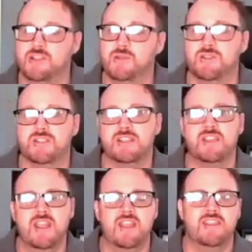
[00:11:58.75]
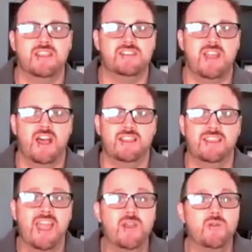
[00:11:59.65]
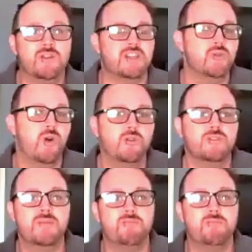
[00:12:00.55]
It was this language that you only